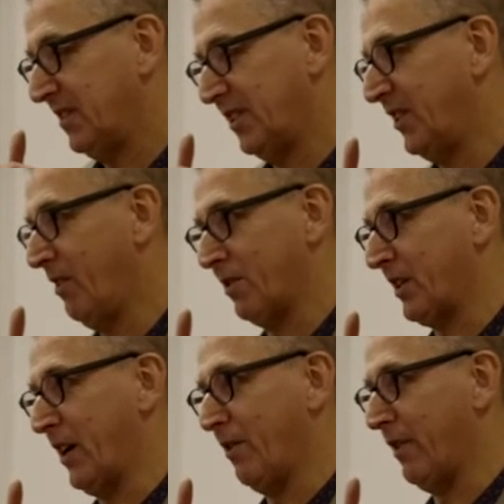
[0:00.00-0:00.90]
she knew it
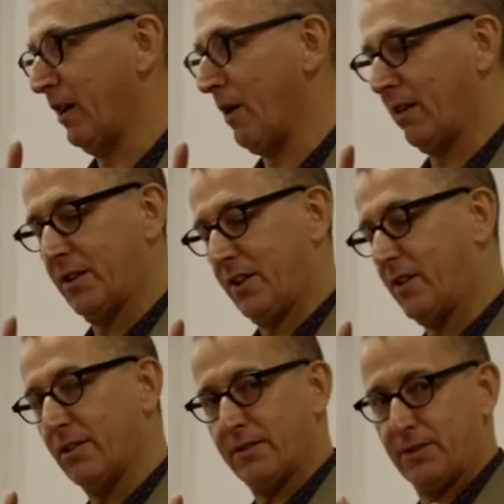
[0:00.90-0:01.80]
wasn't going very well because she
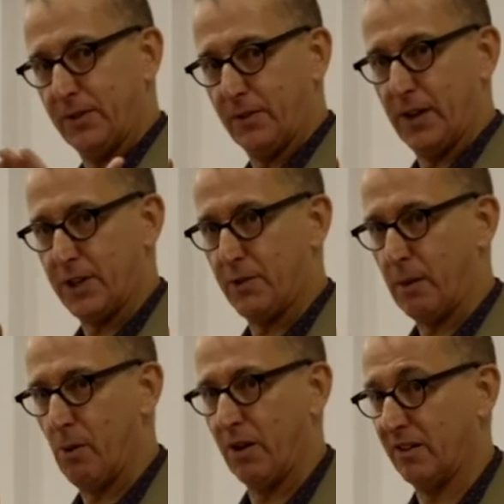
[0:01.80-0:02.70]
got through the first
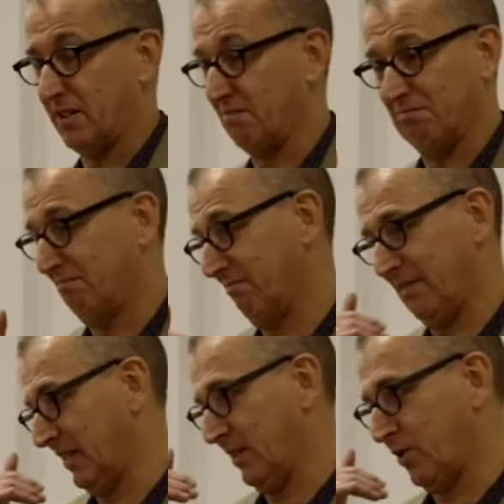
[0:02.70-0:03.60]
3 points and
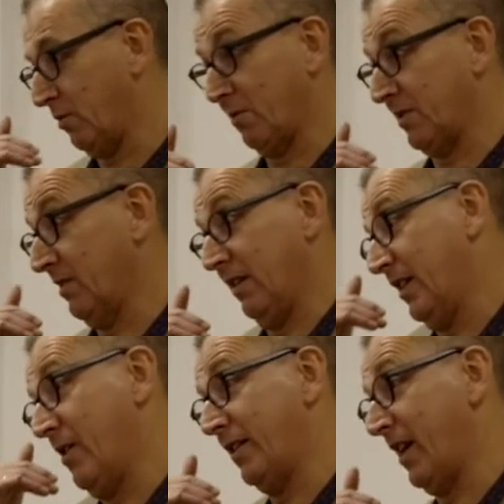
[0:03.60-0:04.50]
this one was
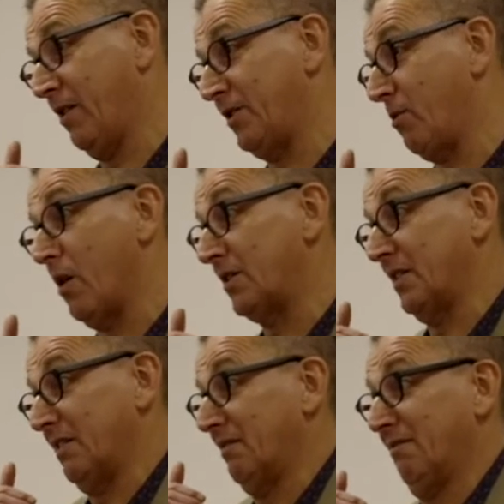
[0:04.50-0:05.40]
no idea who she was
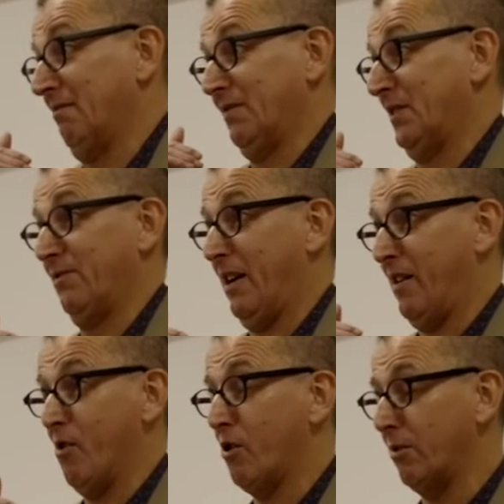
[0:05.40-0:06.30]
and it was very
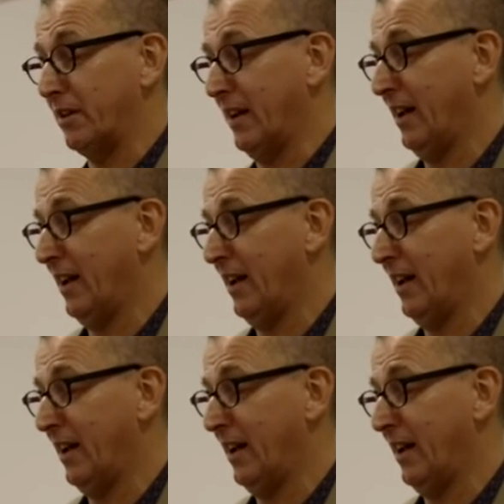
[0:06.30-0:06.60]
awkward.